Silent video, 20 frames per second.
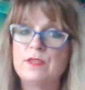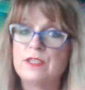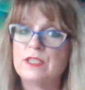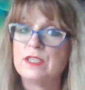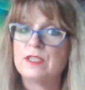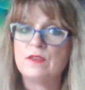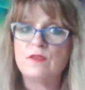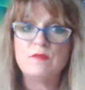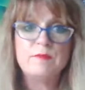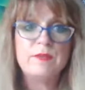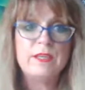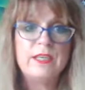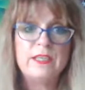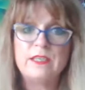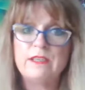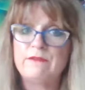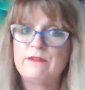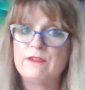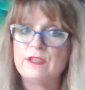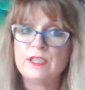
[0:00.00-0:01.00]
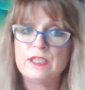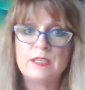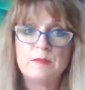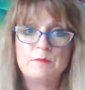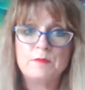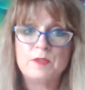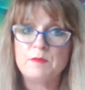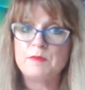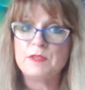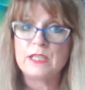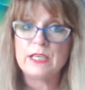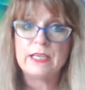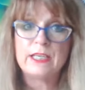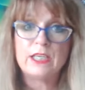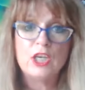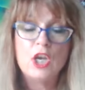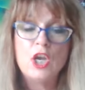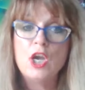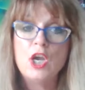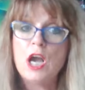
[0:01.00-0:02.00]
with so many different symptoms
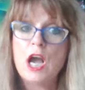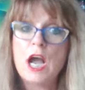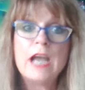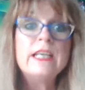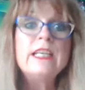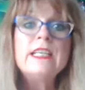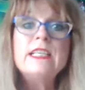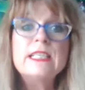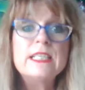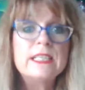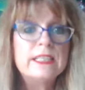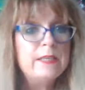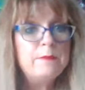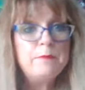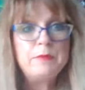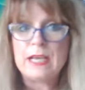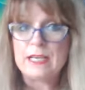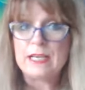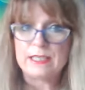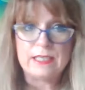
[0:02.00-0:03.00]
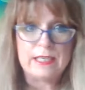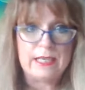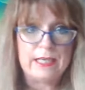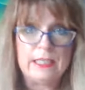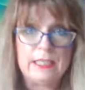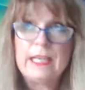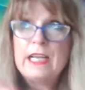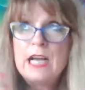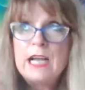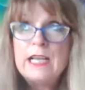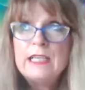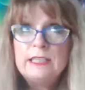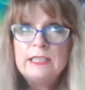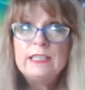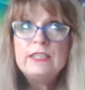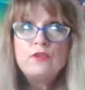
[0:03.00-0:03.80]
like i didn't sleep last night like i